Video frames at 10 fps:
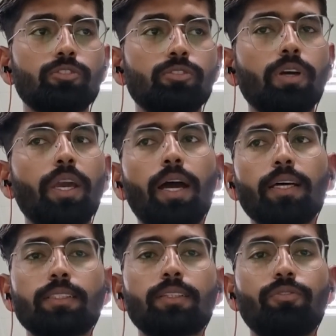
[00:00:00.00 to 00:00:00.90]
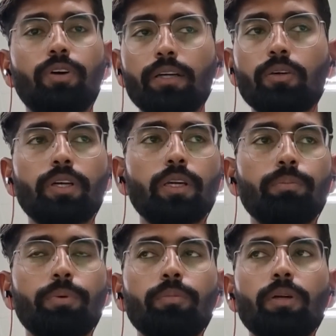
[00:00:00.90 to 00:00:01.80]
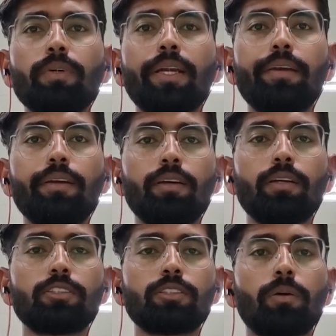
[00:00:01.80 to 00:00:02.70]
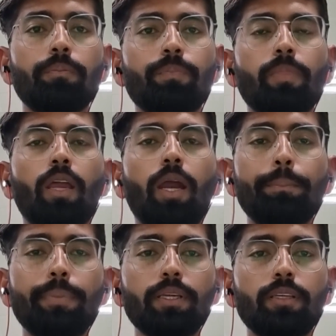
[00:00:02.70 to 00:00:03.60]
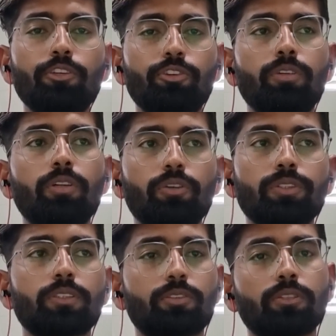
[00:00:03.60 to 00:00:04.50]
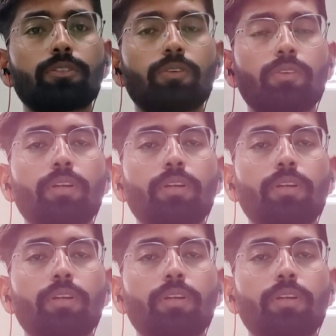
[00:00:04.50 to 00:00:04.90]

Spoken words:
So he asked one coding problem and some aptitude questions also.